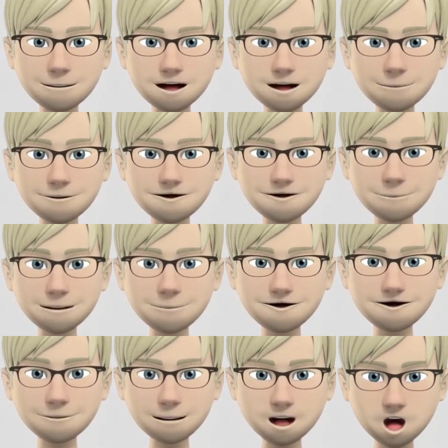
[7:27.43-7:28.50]
from the moment
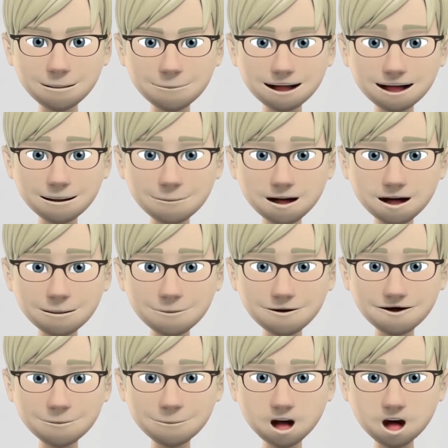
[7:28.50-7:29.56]
it is switched on
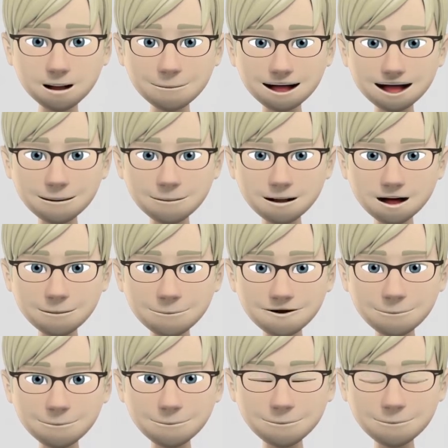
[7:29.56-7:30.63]
until it is switched
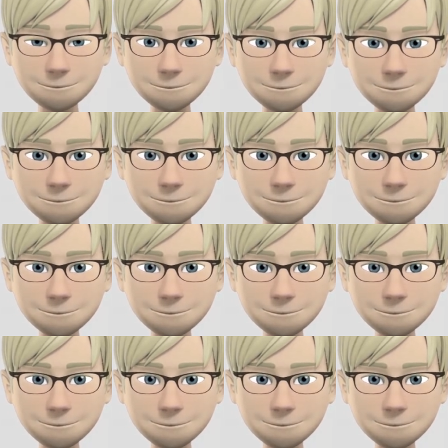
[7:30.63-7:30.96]
off.